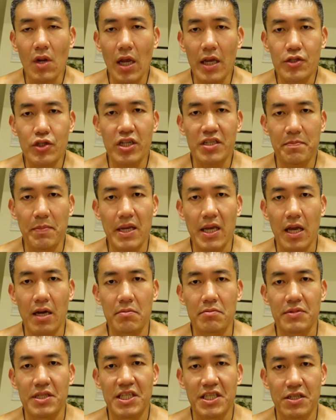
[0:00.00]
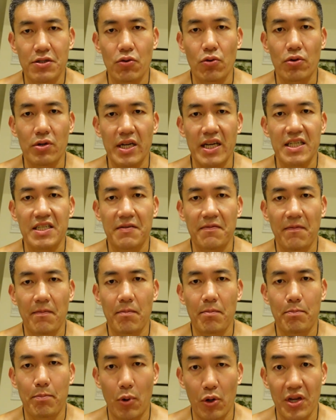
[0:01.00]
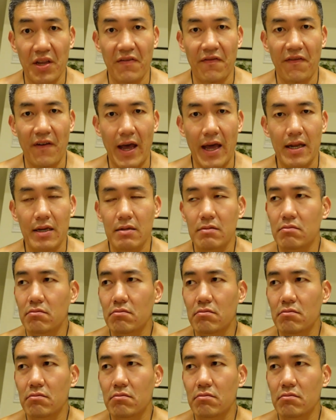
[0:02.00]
it just becomes stored as body fat.